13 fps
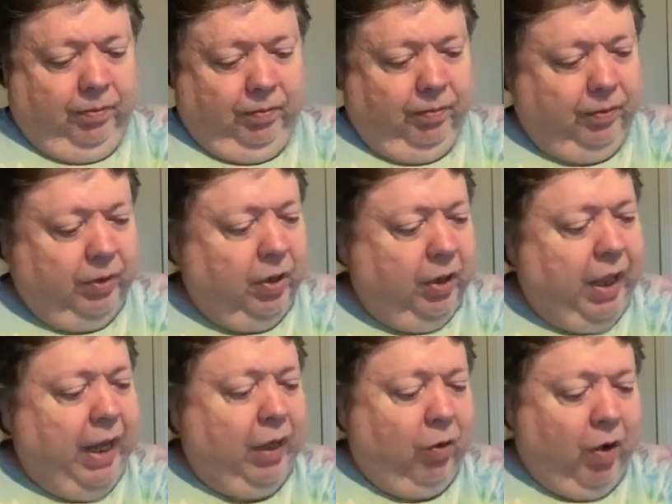with all
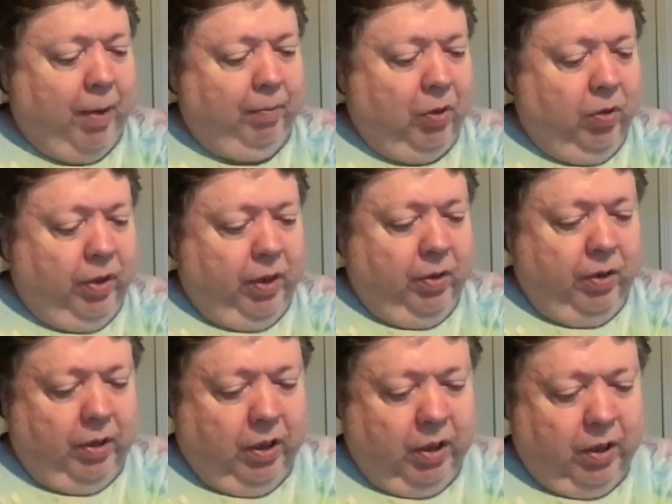that crap going
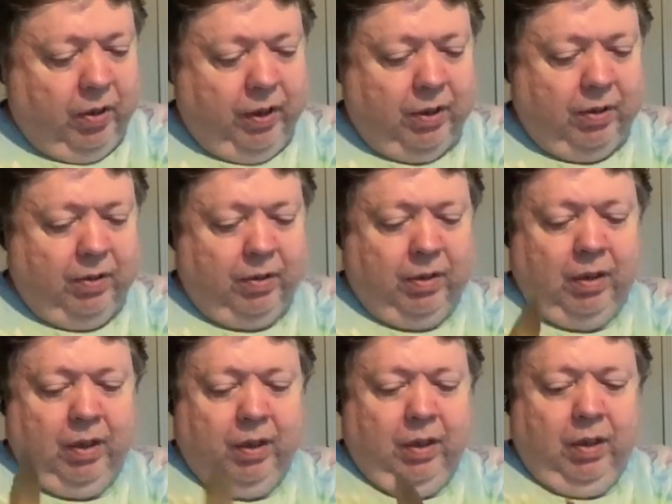on, you know, it's
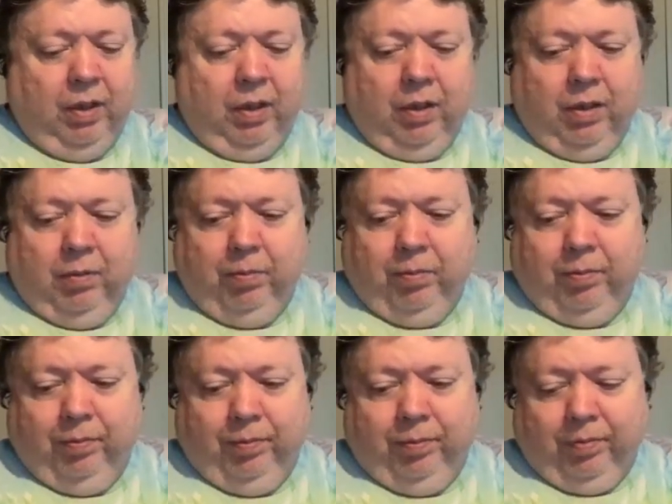
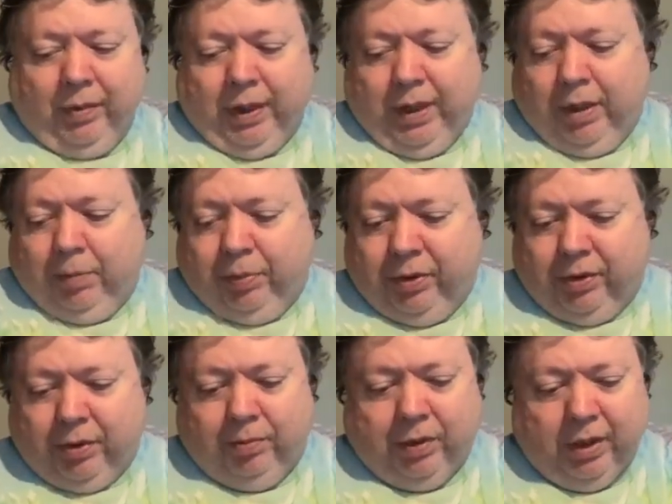trying to put
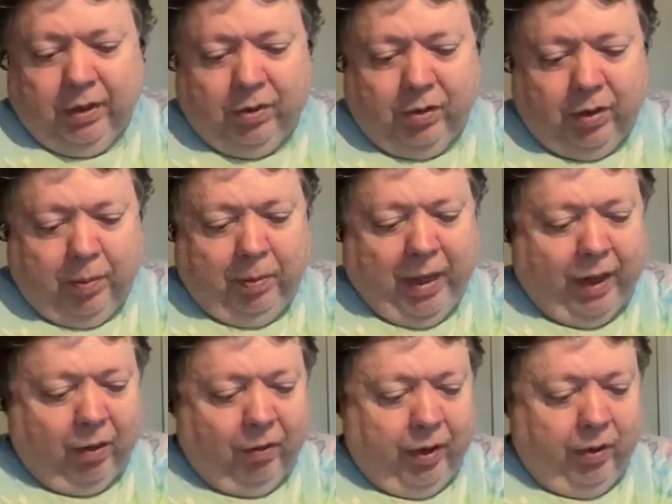some things on the
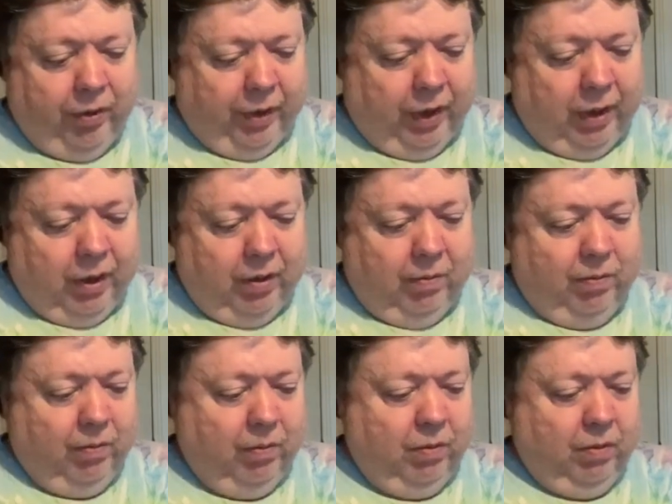back rails again.
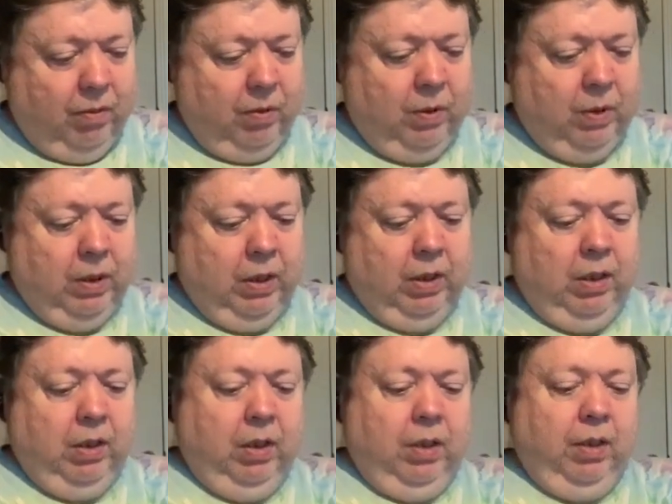
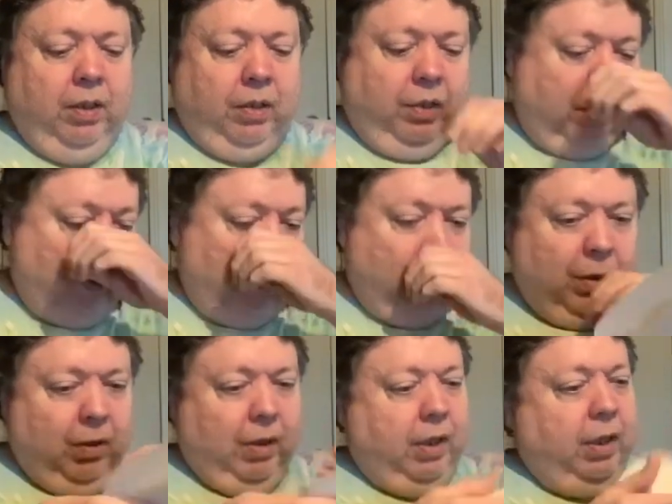Let's see, we
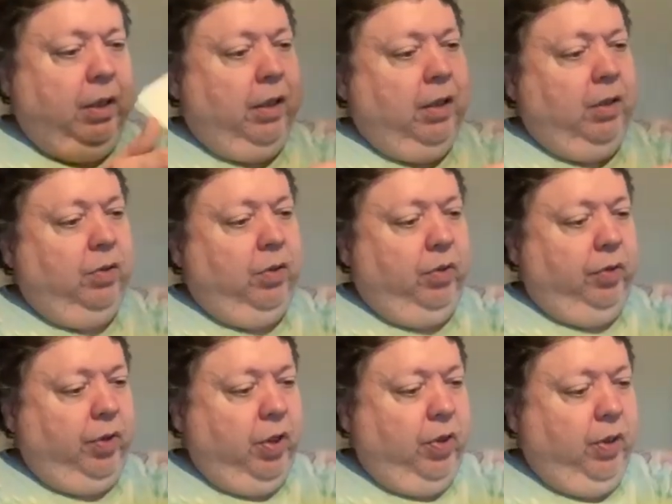got a nice little
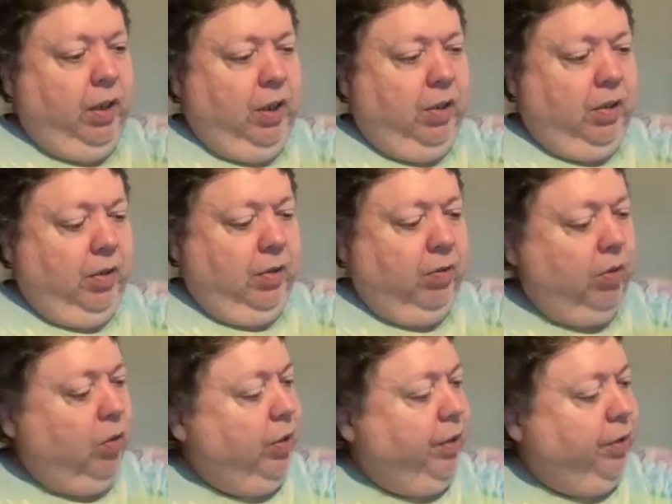note here.
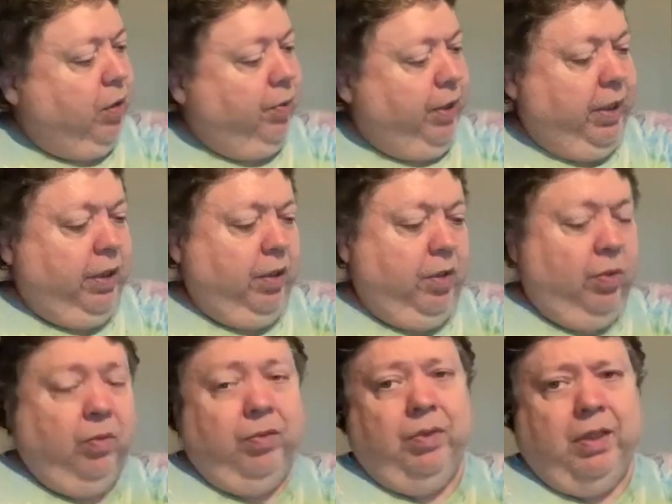Oh, I thought we had a note.
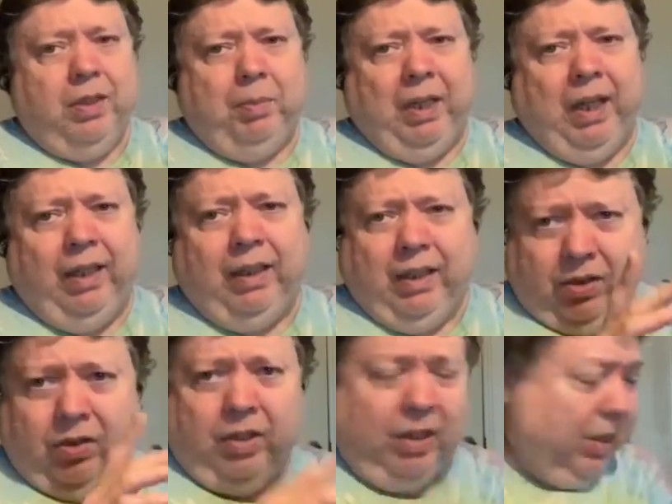It's blank. That's
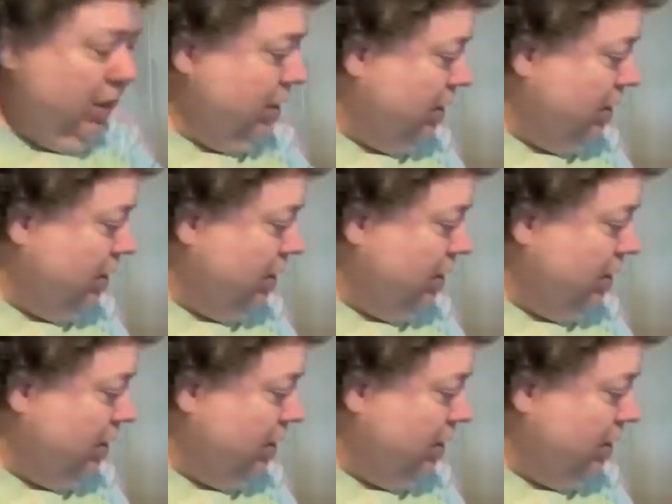okay.